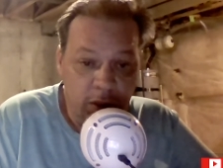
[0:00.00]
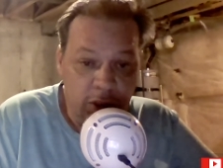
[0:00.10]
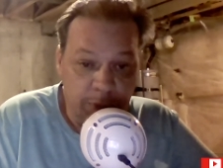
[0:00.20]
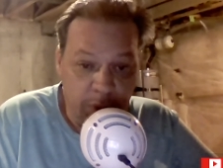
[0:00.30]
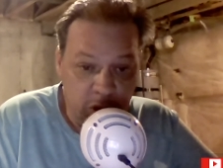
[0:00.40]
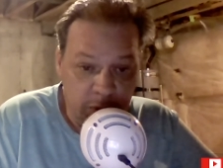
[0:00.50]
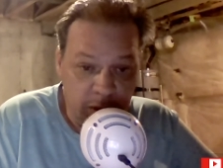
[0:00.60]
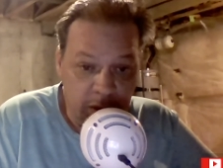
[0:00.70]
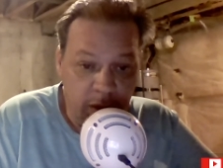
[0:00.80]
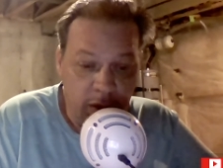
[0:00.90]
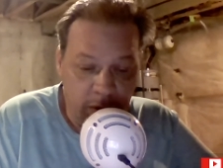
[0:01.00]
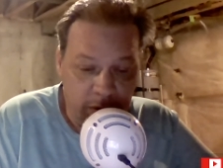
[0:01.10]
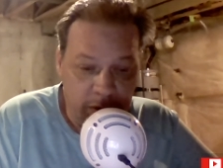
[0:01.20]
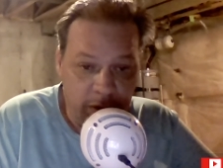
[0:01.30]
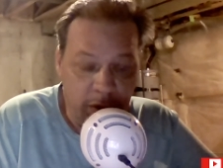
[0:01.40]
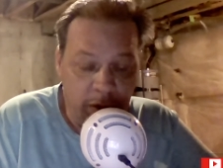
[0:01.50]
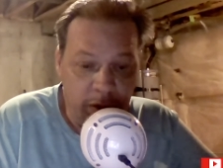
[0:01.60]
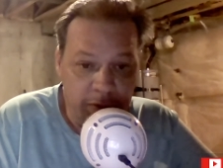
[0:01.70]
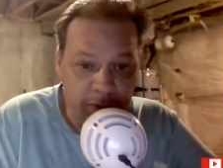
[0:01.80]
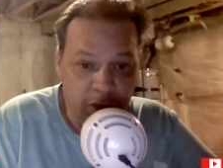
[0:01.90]
supposedly a halt on
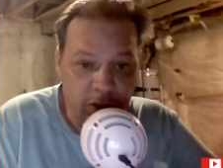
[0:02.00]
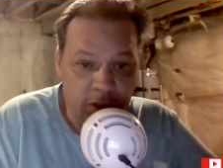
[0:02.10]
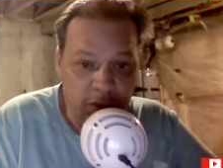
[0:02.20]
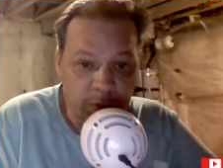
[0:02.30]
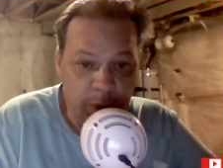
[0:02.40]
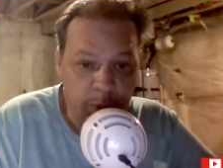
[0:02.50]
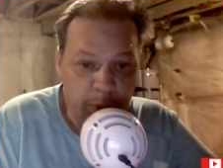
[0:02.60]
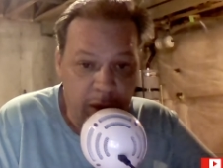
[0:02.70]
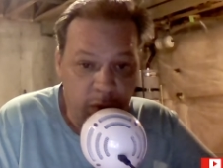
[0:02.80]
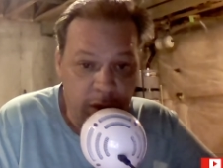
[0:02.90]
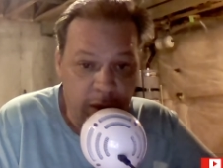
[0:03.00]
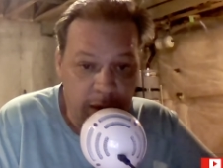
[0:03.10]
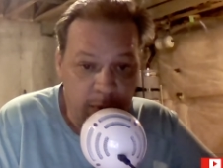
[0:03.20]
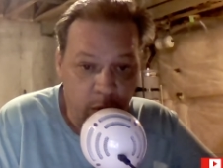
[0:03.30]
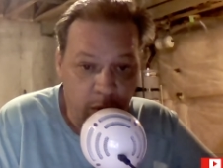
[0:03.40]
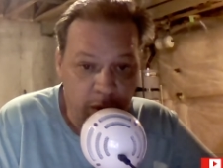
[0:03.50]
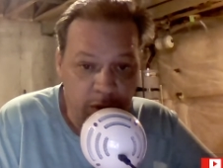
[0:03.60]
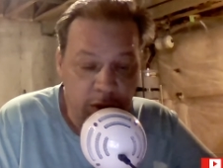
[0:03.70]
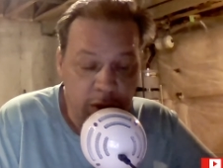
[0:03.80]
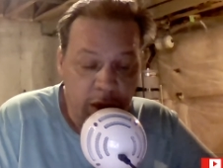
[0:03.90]
all evictions for people paying rent and
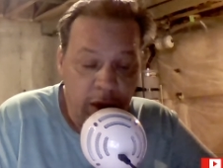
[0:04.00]
mortgage.